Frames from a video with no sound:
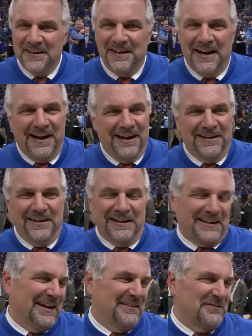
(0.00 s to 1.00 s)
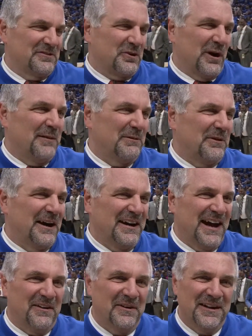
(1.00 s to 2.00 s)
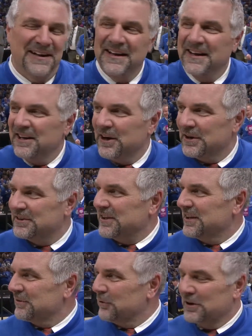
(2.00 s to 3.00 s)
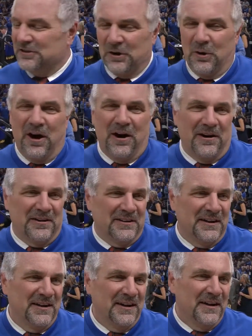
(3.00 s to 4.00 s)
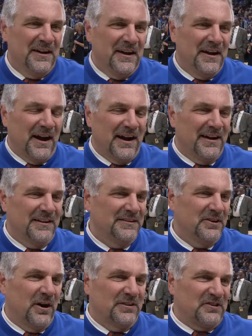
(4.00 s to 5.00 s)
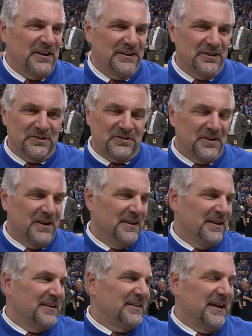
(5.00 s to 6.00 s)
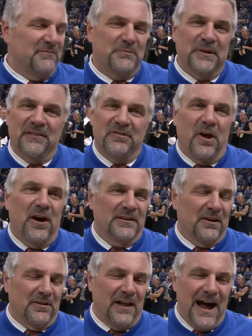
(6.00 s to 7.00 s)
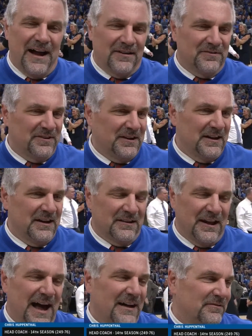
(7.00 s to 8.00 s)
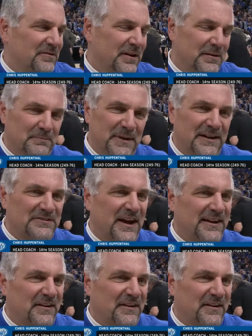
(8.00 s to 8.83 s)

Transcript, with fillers: I, I can't even describe it right now. You know, these kids have worked so hard, and uh, you know our seniors, they've they've logged a lot of a lot of uh, minutes on the